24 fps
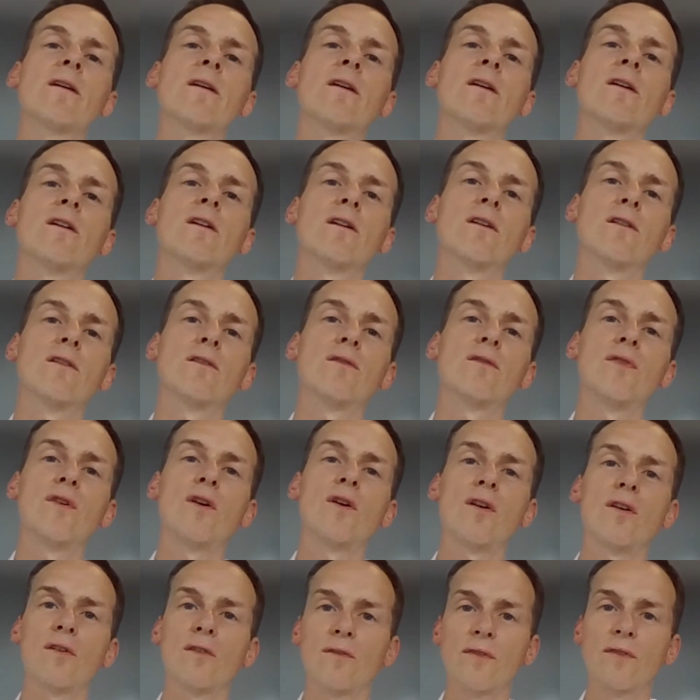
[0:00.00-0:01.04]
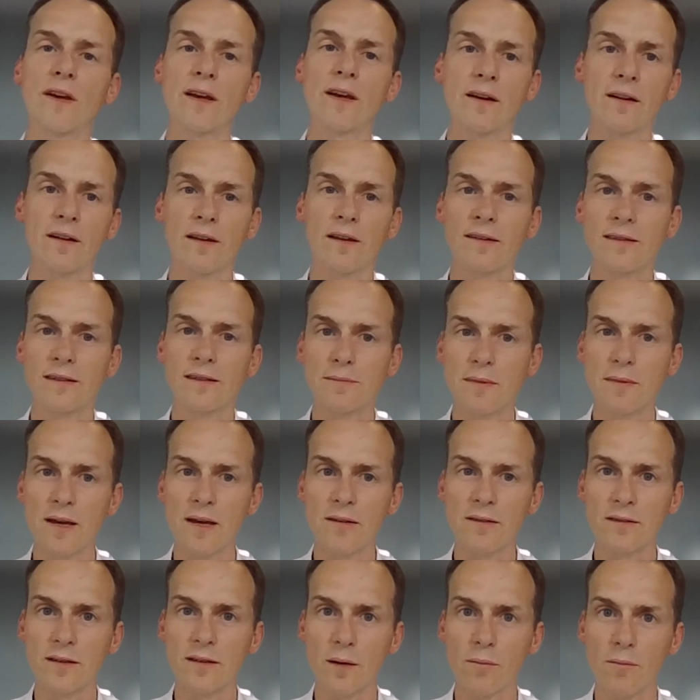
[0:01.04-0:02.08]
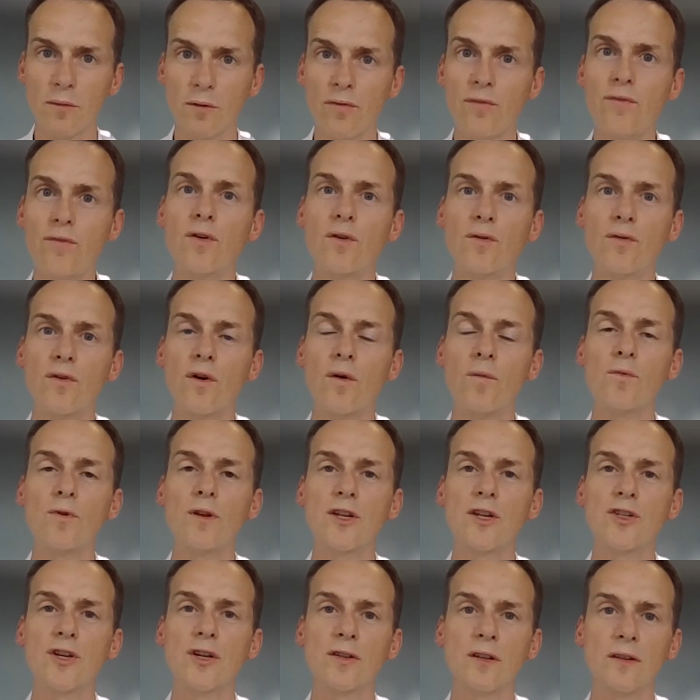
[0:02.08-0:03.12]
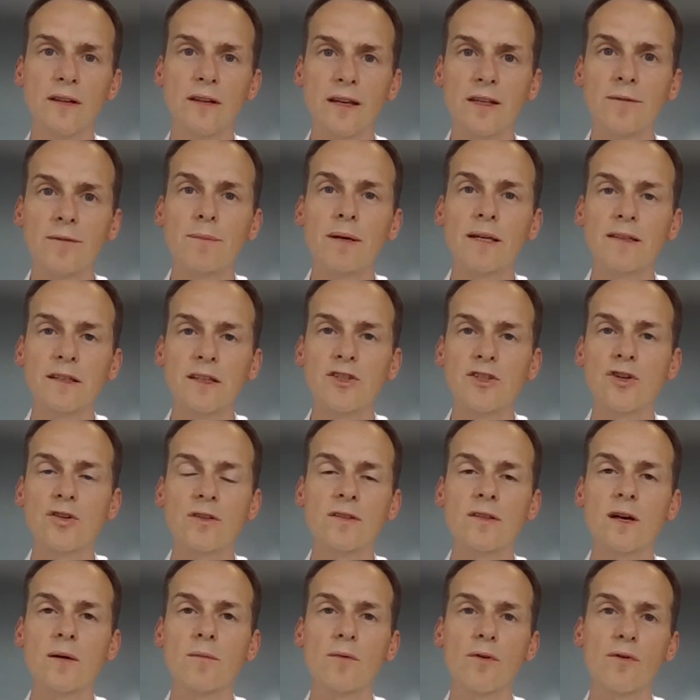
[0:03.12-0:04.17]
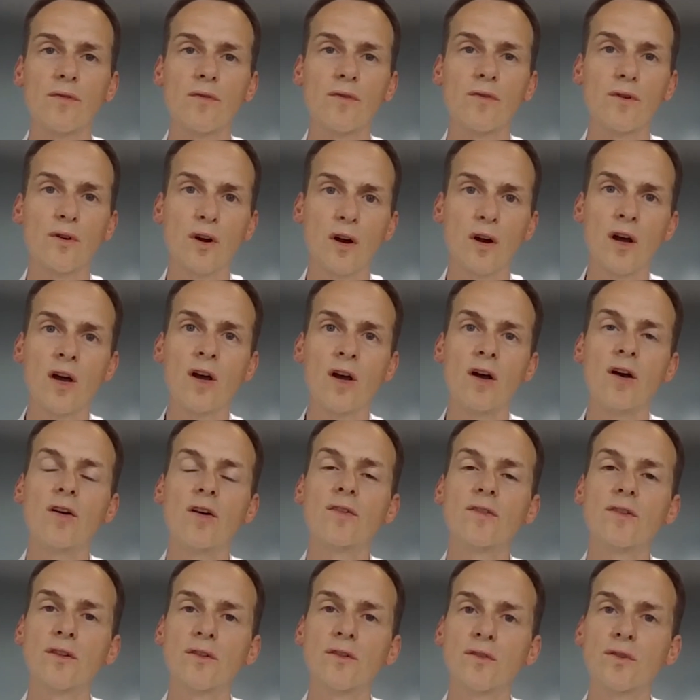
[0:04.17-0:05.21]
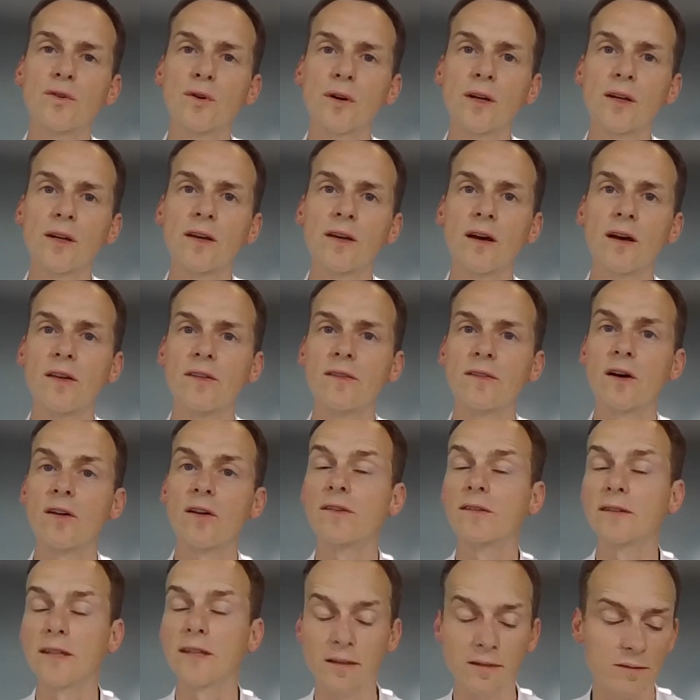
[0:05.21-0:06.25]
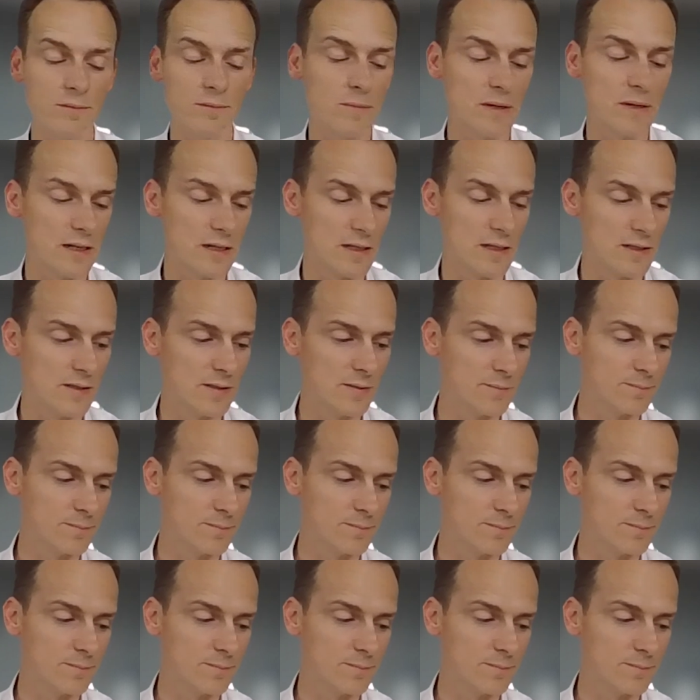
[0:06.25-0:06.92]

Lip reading: for their demand in terms of formulation and expectation in terms of sensory and taste mainly.